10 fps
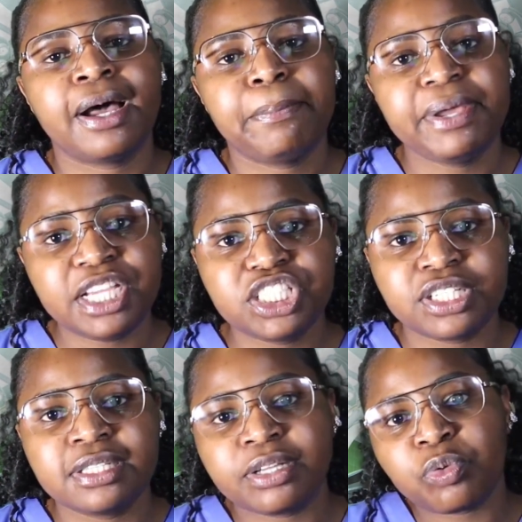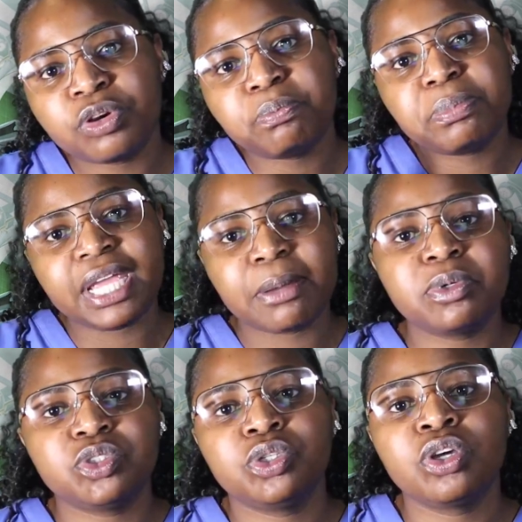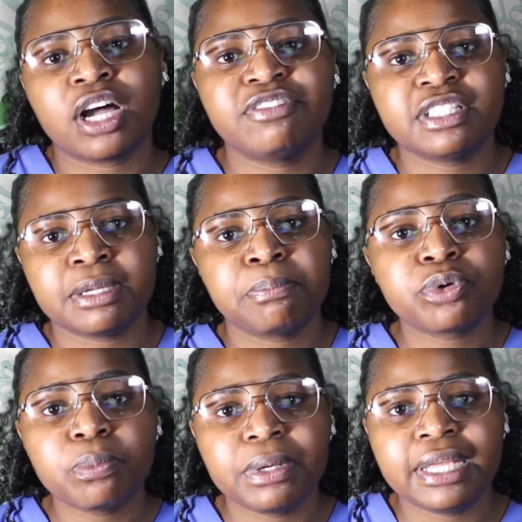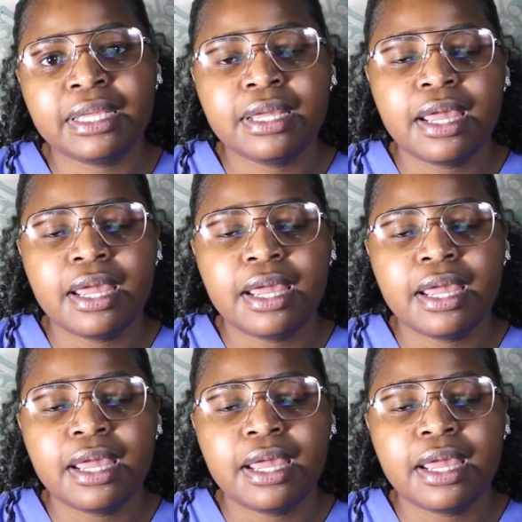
patient, they won't be able to look after them properly.